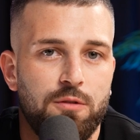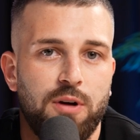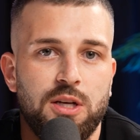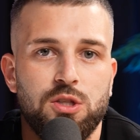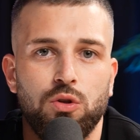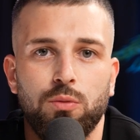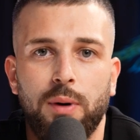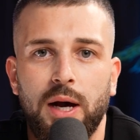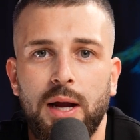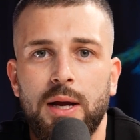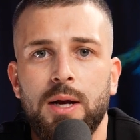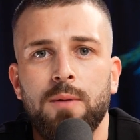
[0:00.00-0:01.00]
fast in
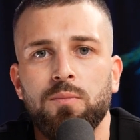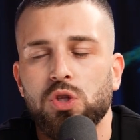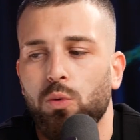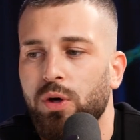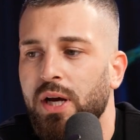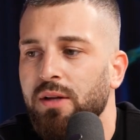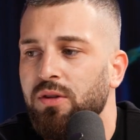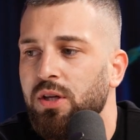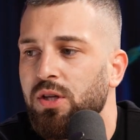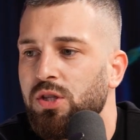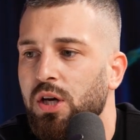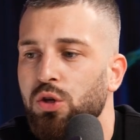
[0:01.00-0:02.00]
Dubai. So what I did
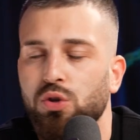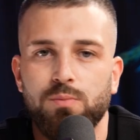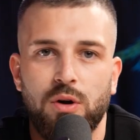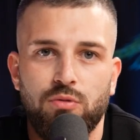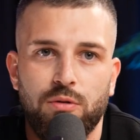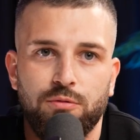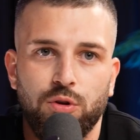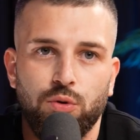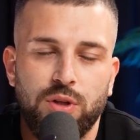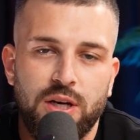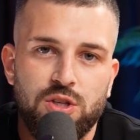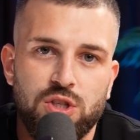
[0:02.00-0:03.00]
is I used my
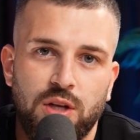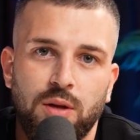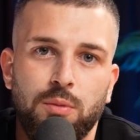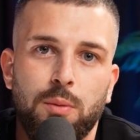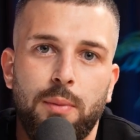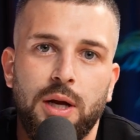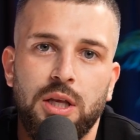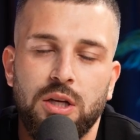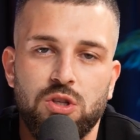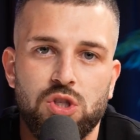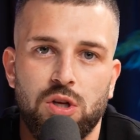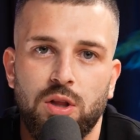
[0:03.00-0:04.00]
Revolut. I sent them the money
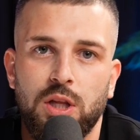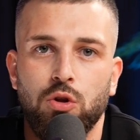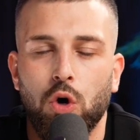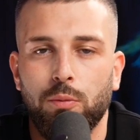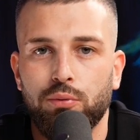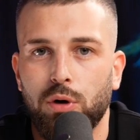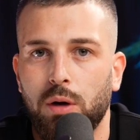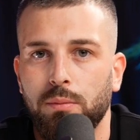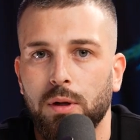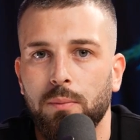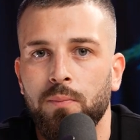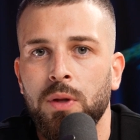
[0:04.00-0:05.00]
instantly, no
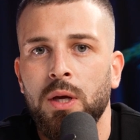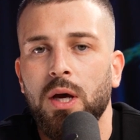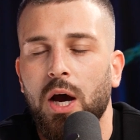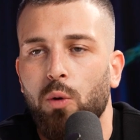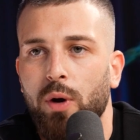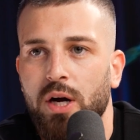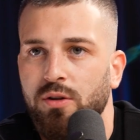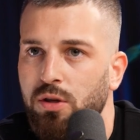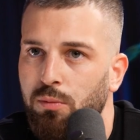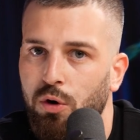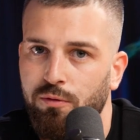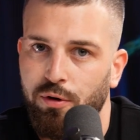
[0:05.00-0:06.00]
problem. I wired
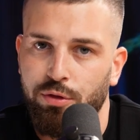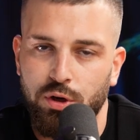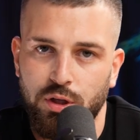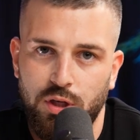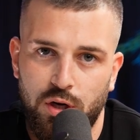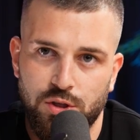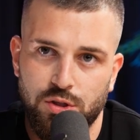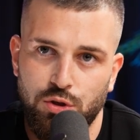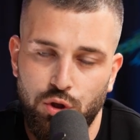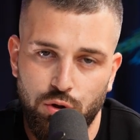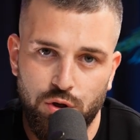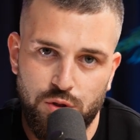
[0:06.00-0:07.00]
them over 30,000
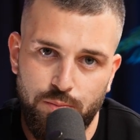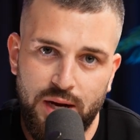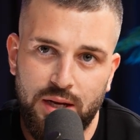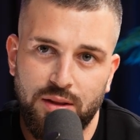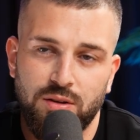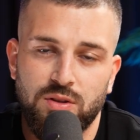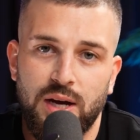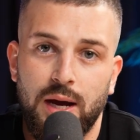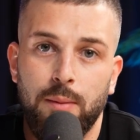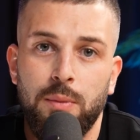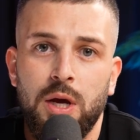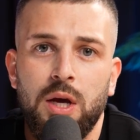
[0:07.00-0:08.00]
euros back at the
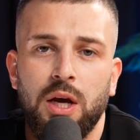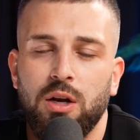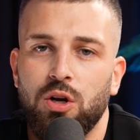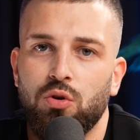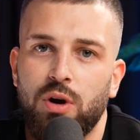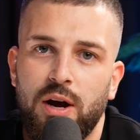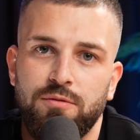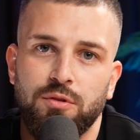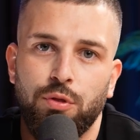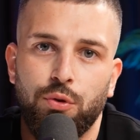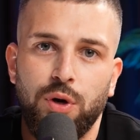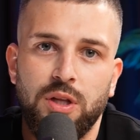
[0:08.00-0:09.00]
time, and it arrived in
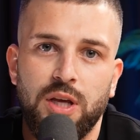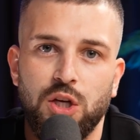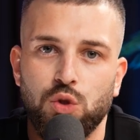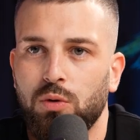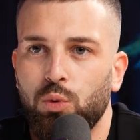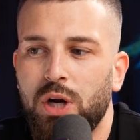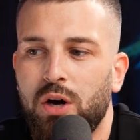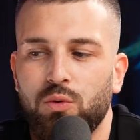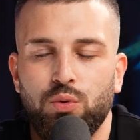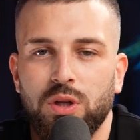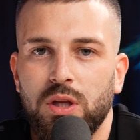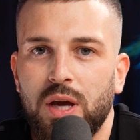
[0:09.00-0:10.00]
3 days without
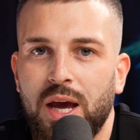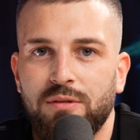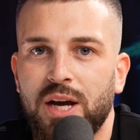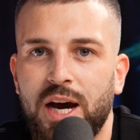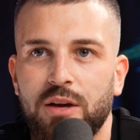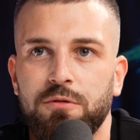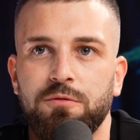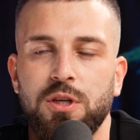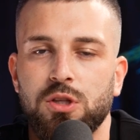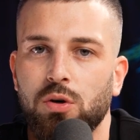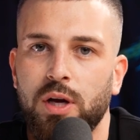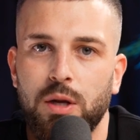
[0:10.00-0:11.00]
really having high
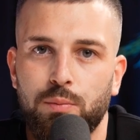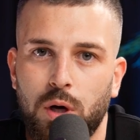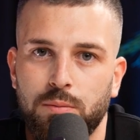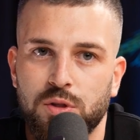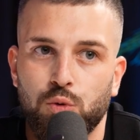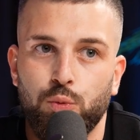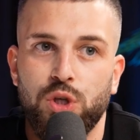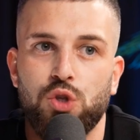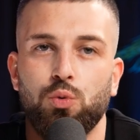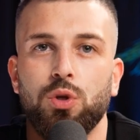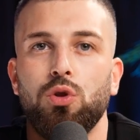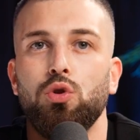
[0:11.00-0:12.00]
fees or any problems, which would